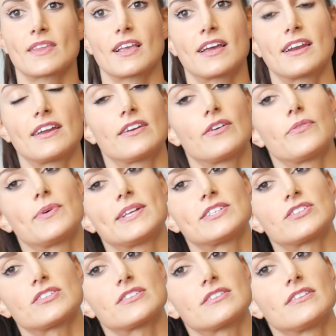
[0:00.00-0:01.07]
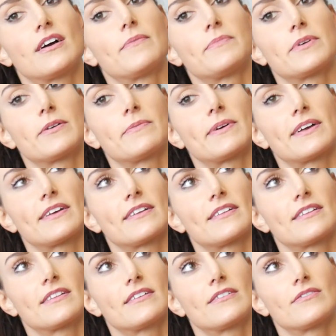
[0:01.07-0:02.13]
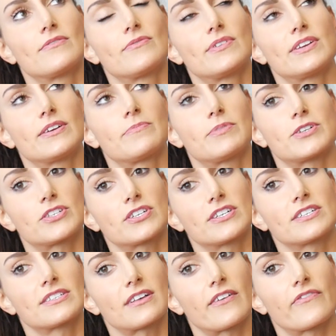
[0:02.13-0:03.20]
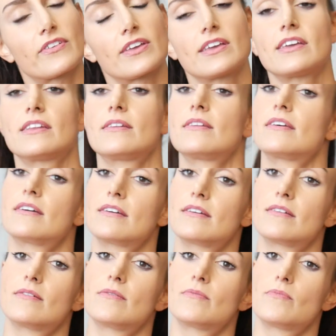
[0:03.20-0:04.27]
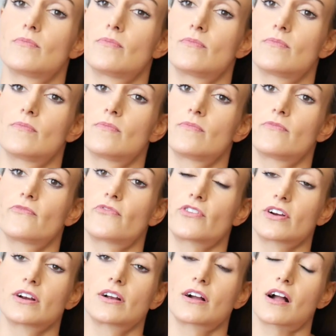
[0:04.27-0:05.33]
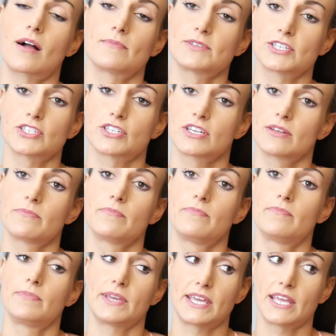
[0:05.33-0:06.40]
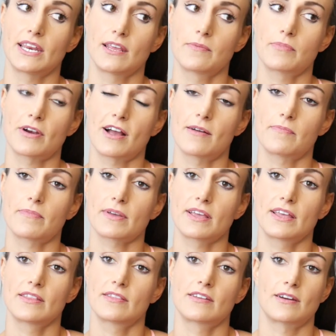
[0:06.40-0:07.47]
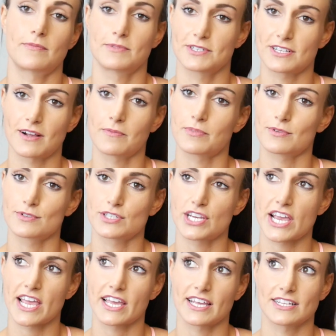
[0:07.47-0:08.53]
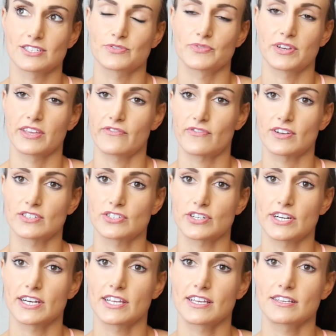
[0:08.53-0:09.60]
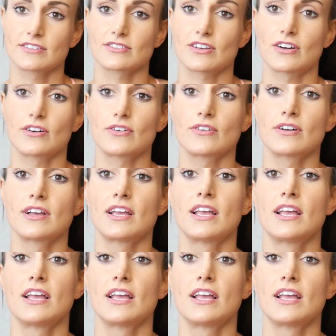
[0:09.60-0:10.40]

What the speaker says: And I know weight's just a number, but when you're pushing yourself in for a competition in bikini prep and the number's not bulging, it gets really frustrating. So,